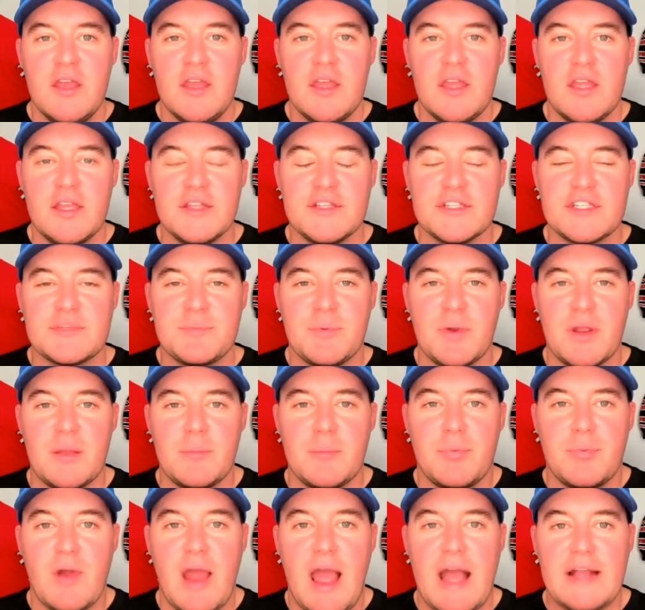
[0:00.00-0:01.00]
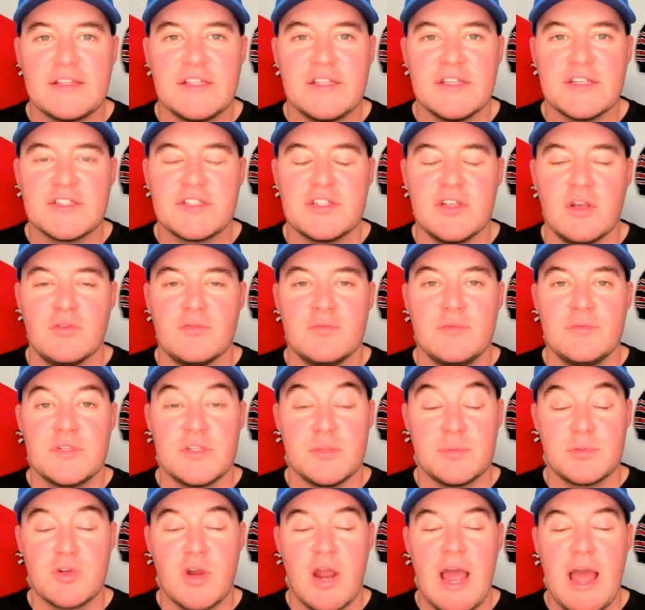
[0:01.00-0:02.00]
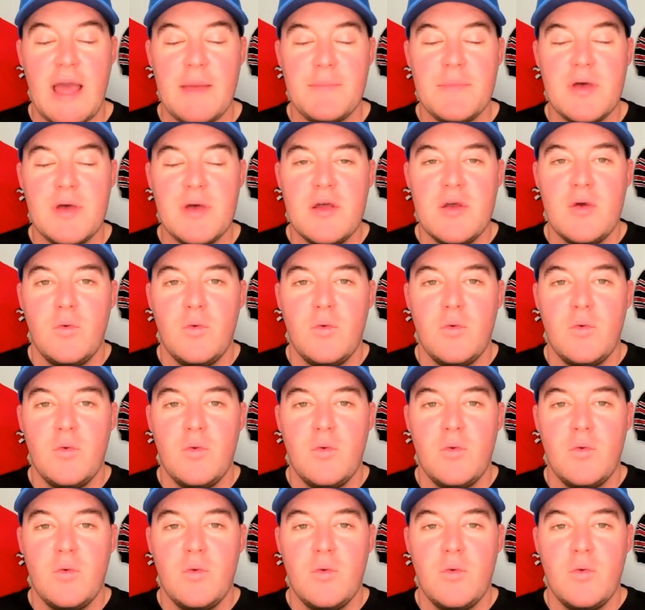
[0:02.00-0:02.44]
in spring practice. So subscribe.